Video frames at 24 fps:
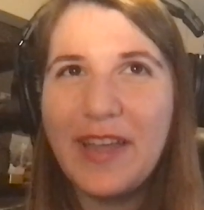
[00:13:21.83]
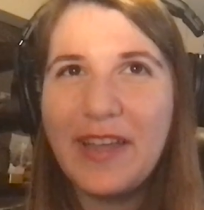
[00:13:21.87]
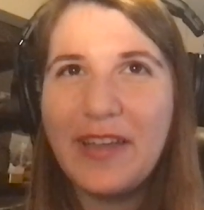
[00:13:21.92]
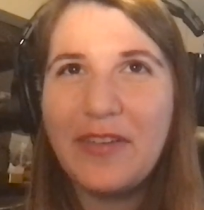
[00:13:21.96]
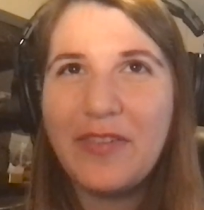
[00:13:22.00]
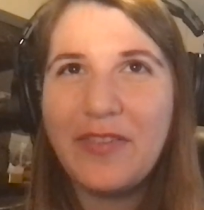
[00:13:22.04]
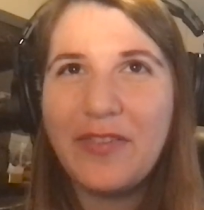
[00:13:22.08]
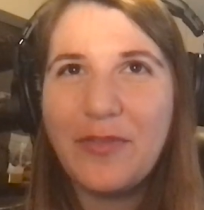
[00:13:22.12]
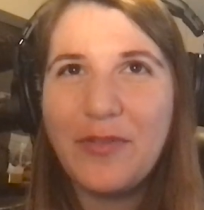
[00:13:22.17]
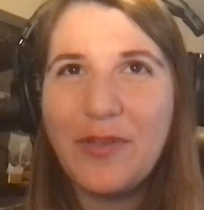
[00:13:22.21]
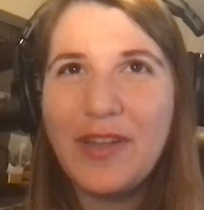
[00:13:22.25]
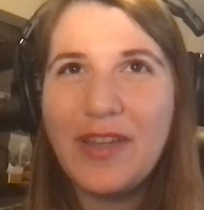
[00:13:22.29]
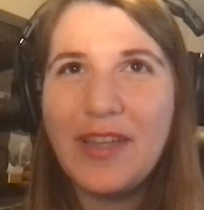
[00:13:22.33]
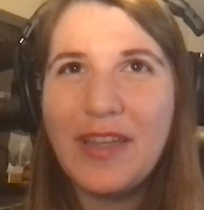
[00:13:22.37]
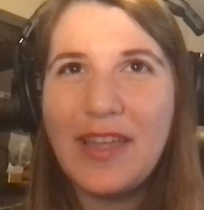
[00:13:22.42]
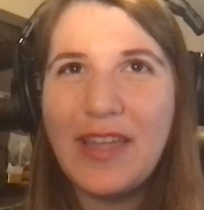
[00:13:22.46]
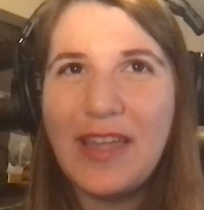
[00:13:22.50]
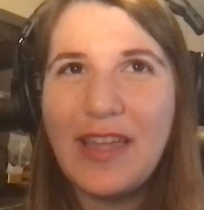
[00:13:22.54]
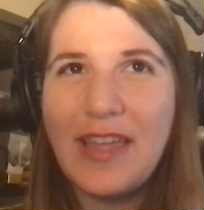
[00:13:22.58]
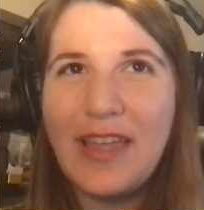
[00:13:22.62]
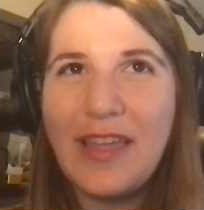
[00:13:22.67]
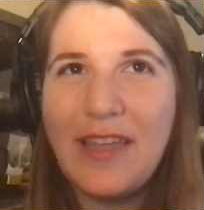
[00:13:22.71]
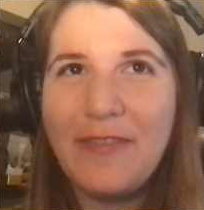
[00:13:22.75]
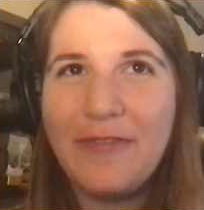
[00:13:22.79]
used to it
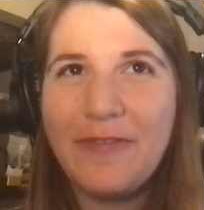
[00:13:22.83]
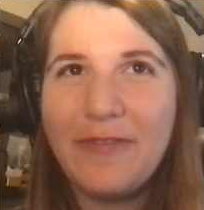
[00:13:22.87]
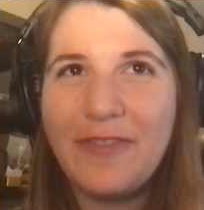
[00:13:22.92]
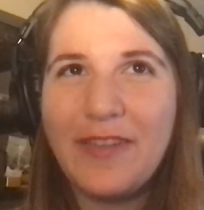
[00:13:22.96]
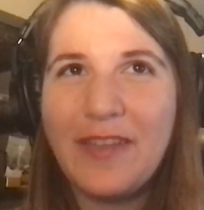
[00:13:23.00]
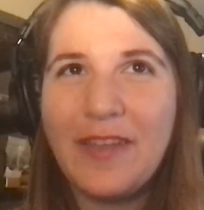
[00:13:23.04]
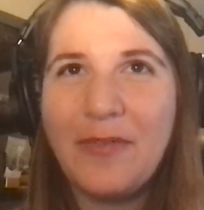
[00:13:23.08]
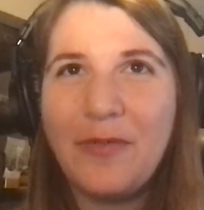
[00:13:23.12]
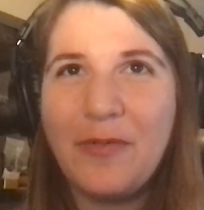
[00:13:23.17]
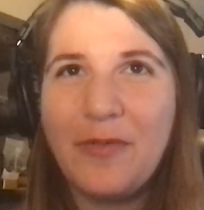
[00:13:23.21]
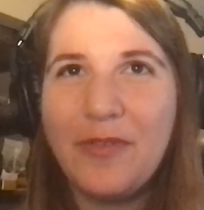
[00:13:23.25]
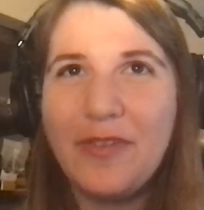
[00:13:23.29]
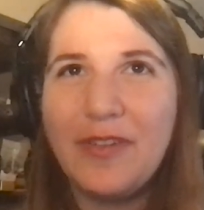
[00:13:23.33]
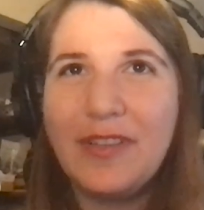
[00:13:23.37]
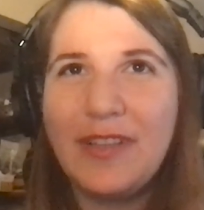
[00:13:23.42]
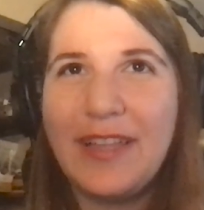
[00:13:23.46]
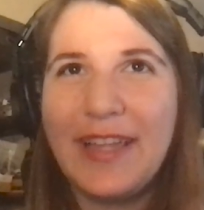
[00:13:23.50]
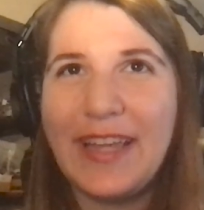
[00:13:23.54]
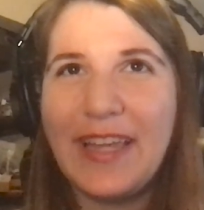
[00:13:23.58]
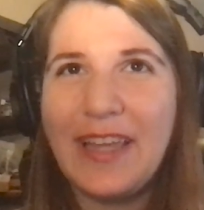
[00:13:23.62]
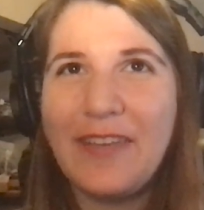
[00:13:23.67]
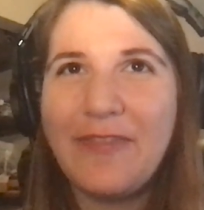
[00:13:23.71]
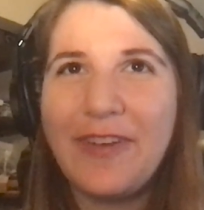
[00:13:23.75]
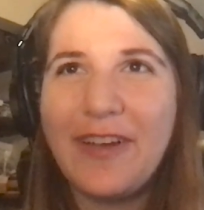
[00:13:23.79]
if
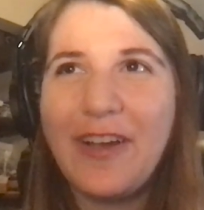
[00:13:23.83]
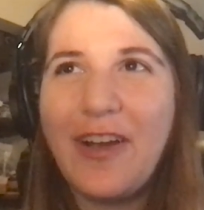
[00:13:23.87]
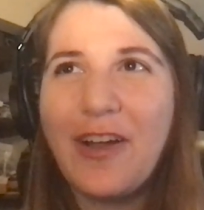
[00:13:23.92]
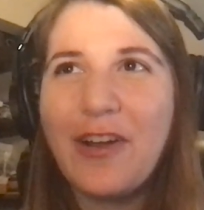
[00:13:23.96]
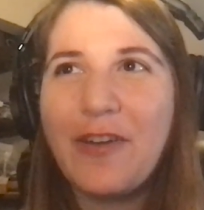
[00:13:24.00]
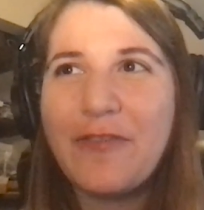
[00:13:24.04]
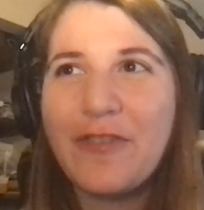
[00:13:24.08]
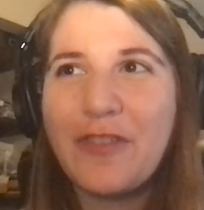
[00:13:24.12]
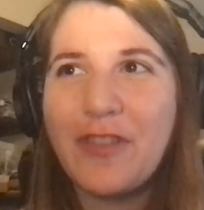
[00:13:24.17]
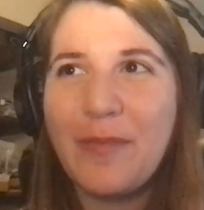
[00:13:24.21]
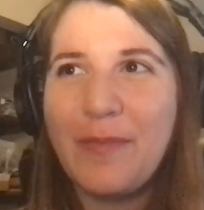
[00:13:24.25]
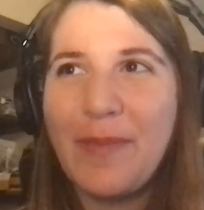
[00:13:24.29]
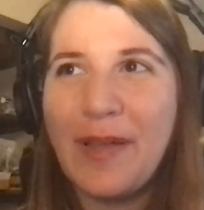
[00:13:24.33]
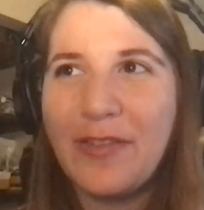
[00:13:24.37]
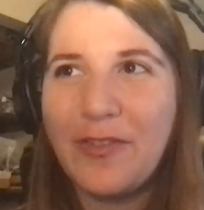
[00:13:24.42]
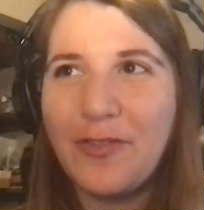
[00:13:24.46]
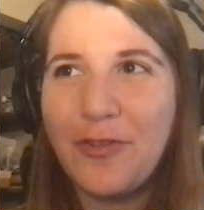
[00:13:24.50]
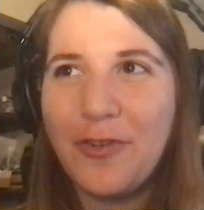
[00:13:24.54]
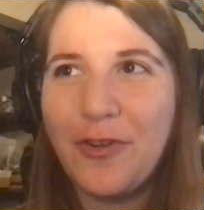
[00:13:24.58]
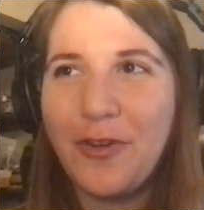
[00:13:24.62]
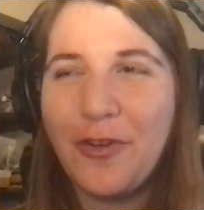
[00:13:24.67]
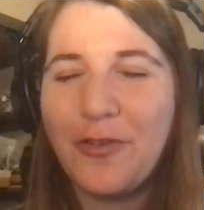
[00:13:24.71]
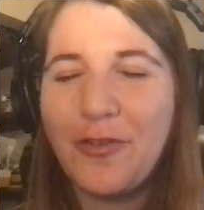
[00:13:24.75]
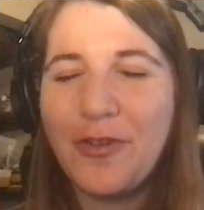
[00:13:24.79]
I got over the
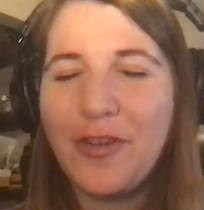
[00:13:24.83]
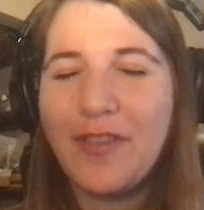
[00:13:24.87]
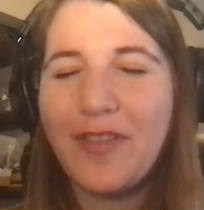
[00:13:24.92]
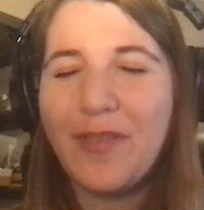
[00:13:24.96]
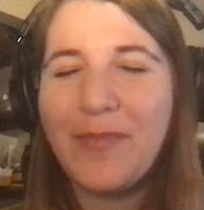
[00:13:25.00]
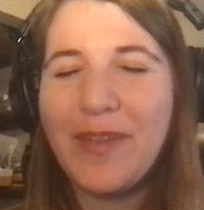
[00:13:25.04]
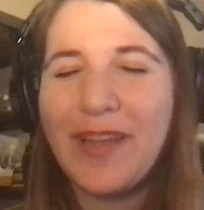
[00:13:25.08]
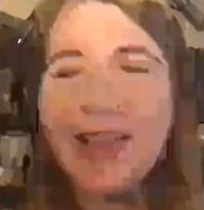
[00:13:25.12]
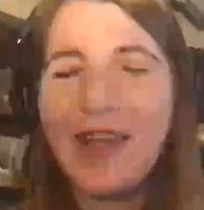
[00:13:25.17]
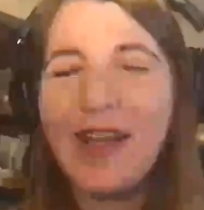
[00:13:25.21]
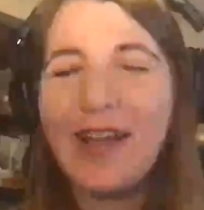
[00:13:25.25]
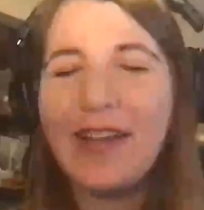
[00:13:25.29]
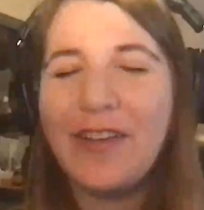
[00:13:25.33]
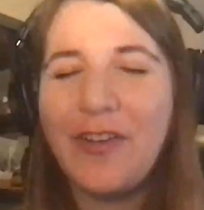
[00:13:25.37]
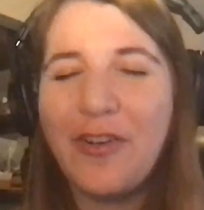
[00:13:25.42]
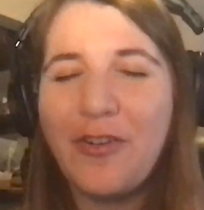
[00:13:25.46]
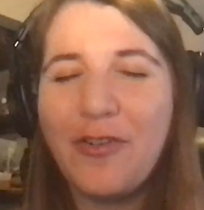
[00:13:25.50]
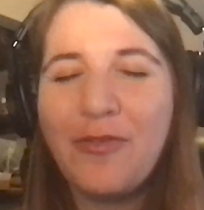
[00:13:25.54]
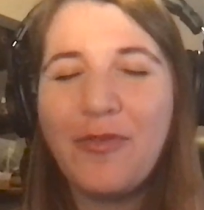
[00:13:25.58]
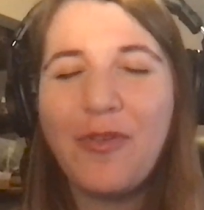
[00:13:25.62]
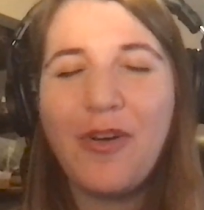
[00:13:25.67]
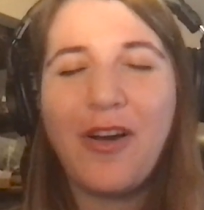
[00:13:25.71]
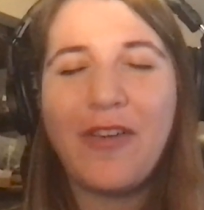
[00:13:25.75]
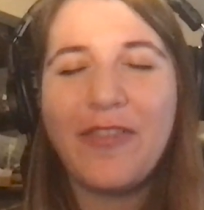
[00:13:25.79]
mental hurdle, because I'm like, I
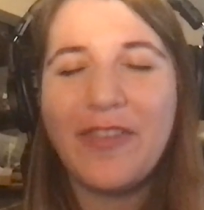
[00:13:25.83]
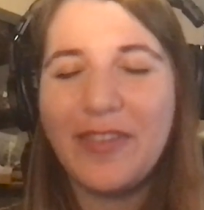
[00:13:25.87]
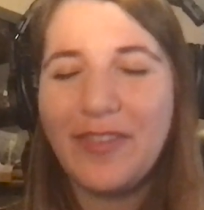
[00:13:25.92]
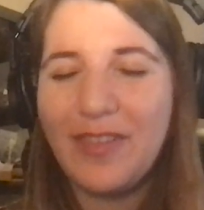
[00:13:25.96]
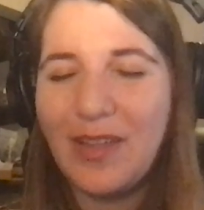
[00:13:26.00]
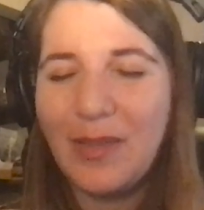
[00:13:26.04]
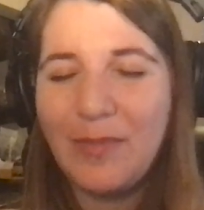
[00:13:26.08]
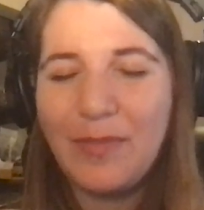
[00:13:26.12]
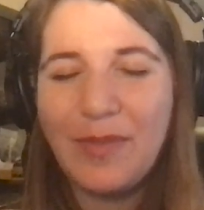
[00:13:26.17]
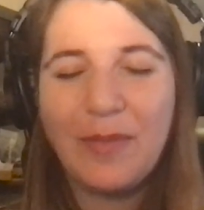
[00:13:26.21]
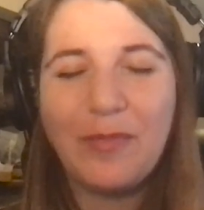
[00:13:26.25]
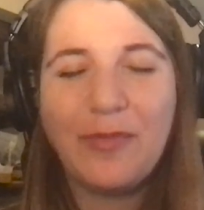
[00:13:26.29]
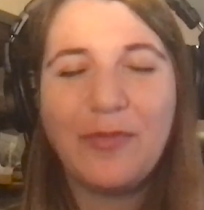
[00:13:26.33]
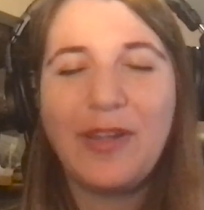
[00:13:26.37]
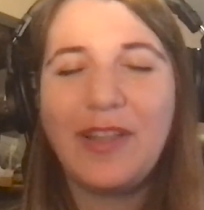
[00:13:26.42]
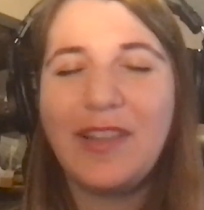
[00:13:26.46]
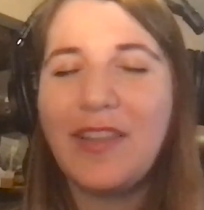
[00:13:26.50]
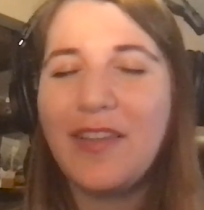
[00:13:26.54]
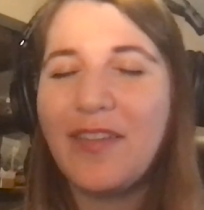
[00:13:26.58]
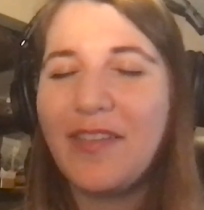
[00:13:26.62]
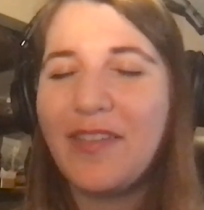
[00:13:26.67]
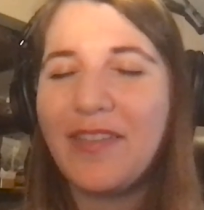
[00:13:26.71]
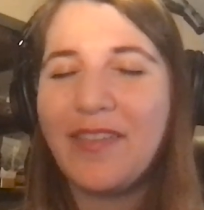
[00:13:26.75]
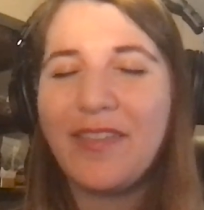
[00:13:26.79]
know obviously people
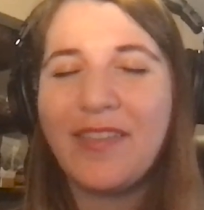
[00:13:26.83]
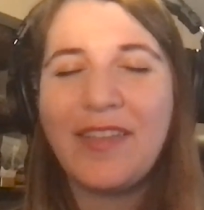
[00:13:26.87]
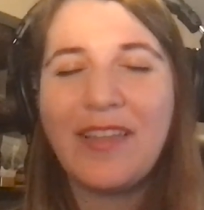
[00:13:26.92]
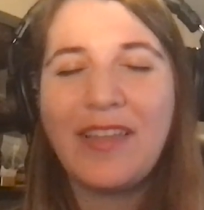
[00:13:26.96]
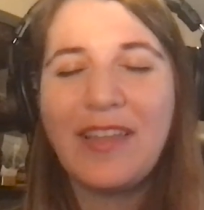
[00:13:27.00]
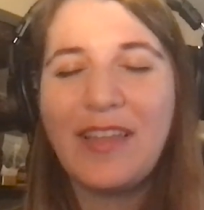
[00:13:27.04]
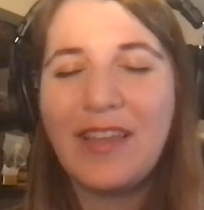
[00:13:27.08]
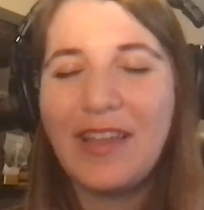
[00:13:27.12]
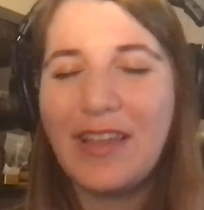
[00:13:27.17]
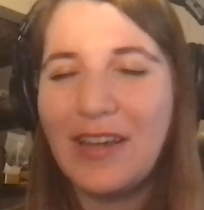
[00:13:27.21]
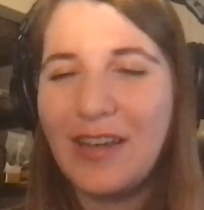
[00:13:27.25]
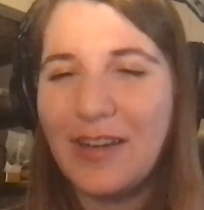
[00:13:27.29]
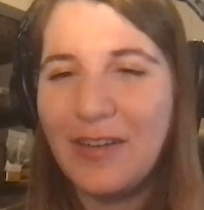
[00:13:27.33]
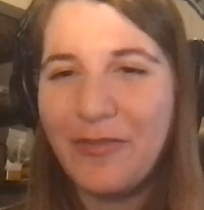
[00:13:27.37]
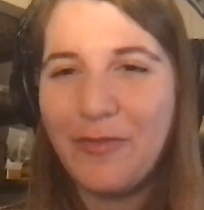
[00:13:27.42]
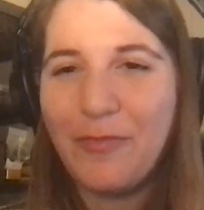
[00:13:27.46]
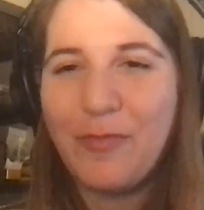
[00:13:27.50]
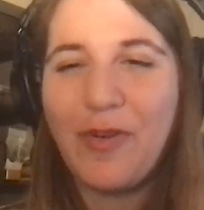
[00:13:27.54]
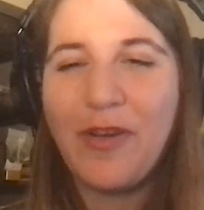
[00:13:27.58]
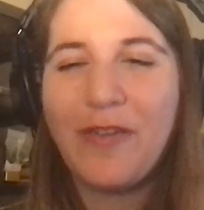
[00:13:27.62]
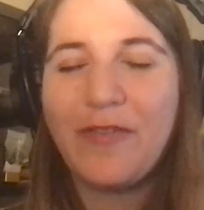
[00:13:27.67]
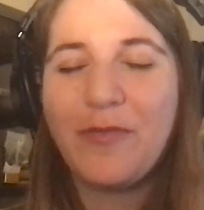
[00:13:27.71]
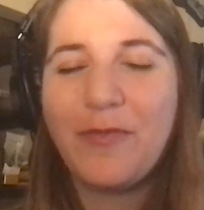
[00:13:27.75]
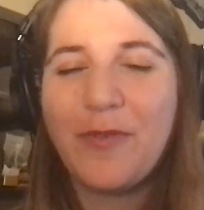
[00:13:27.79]
eat this in a
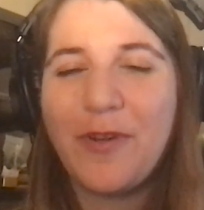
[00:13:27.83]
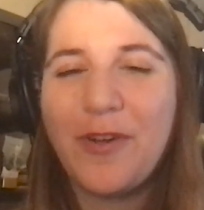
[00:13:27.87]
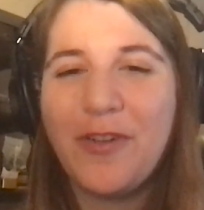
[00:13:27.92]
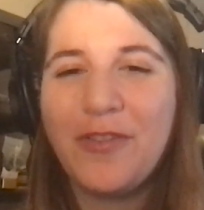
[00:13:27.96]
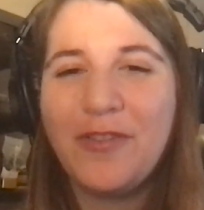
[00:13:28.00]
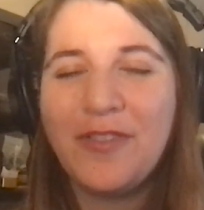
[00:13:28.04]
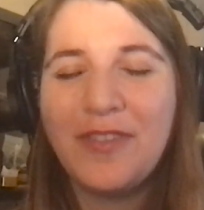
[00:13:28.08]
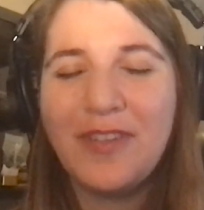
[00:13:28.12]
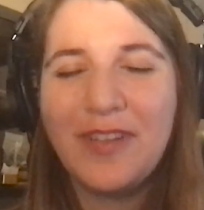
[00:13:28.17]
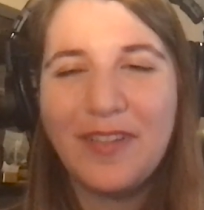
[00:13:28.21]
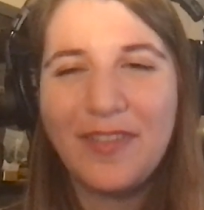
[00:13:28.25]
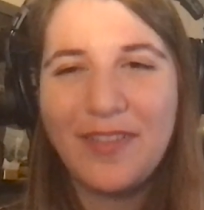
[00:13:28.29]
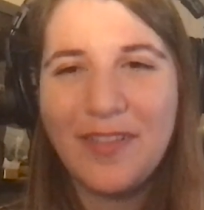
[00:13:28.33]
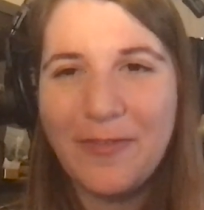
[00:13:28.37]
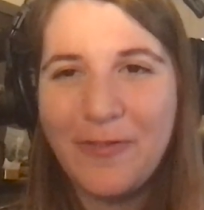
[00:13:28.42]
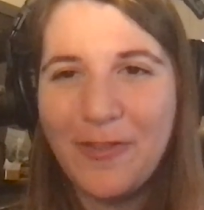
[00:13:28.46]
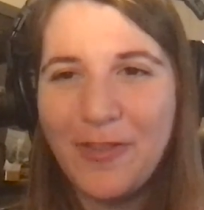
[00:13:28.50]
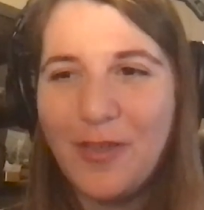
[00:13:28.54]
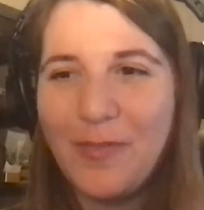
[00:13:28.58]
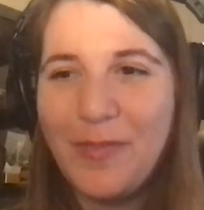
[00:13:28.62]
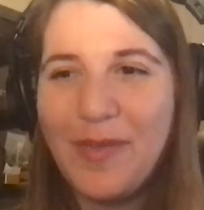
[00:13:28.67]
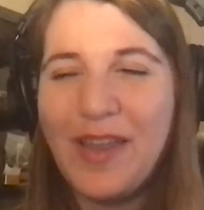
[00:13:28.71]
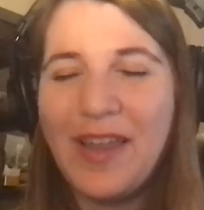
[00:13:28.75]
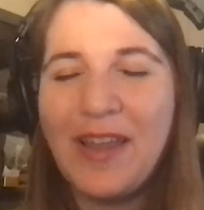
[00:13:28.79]
different part of the world. It's
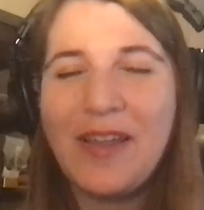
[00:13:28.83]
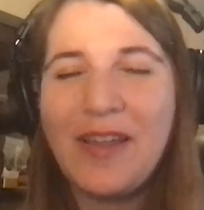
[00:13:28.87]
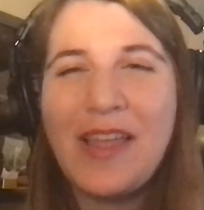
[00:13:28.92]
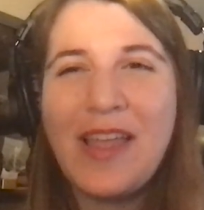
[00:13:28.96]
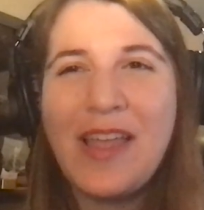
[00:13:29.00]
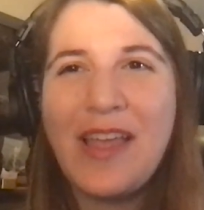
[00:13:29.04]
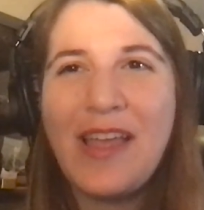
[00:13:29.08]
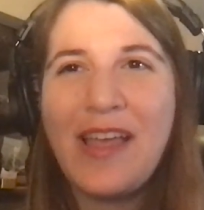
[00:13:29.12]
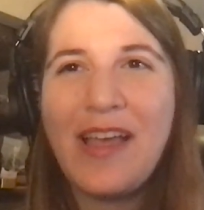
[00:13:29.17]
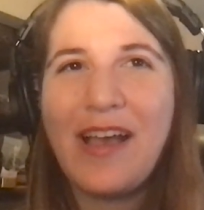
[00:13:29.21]
different than me.